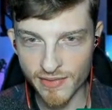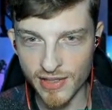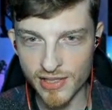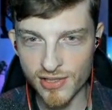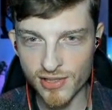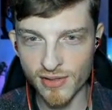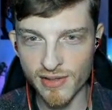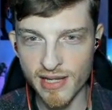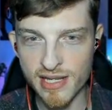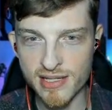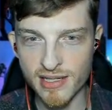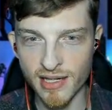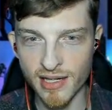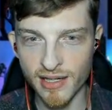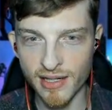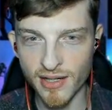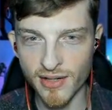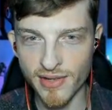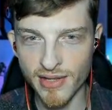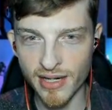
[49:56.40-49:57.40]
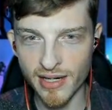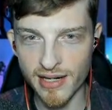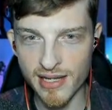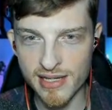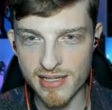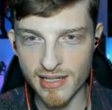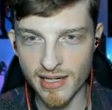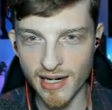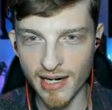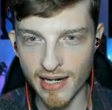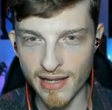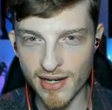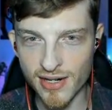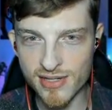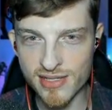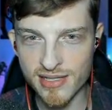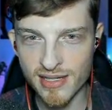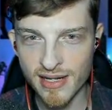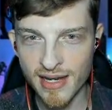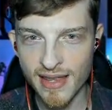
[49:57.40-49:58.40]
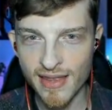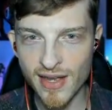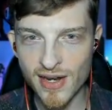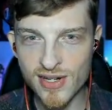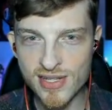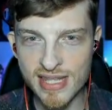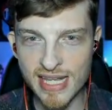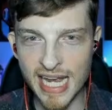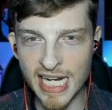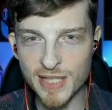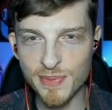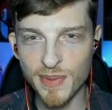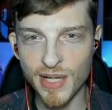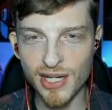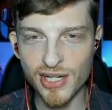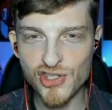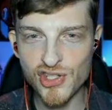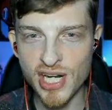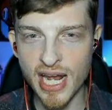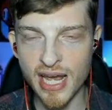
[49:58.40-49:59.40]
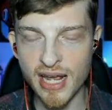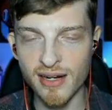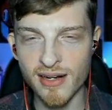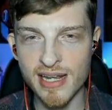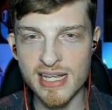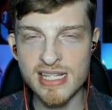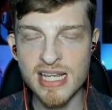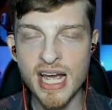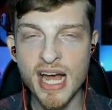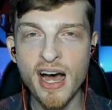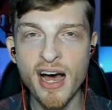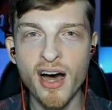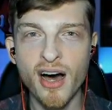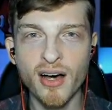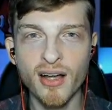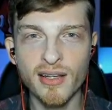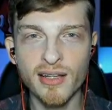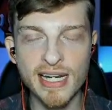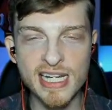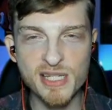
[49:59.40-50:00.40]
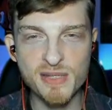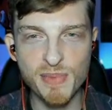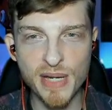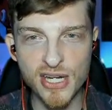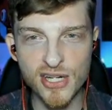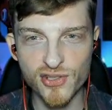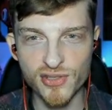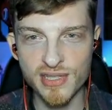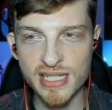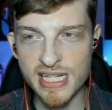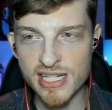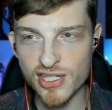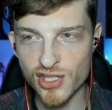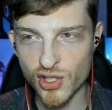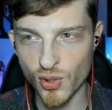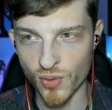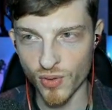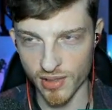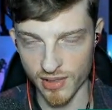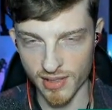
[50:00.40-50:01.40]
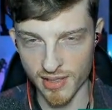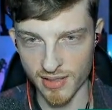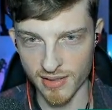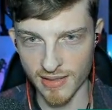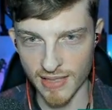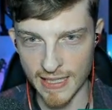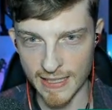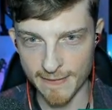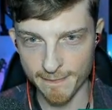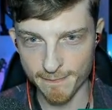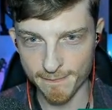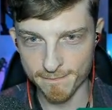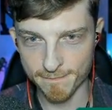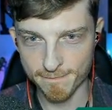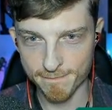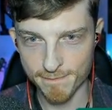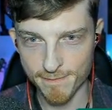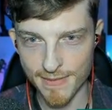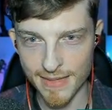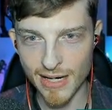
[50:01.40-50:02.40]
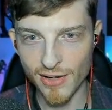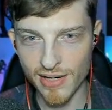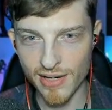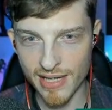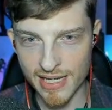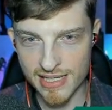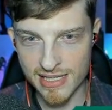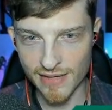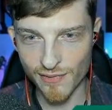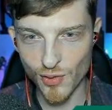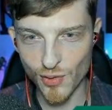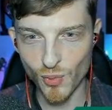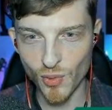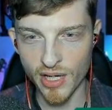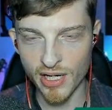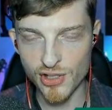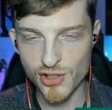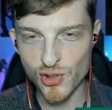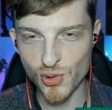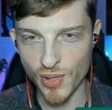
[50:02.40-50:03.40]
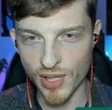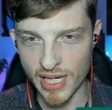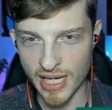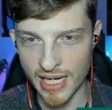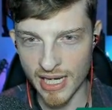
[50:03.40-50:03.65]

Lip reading: if I turn this on, oh, there it is. All right, there's the Xbox Chaturdays Holiday Special Discord, all right? There it is. If you want to join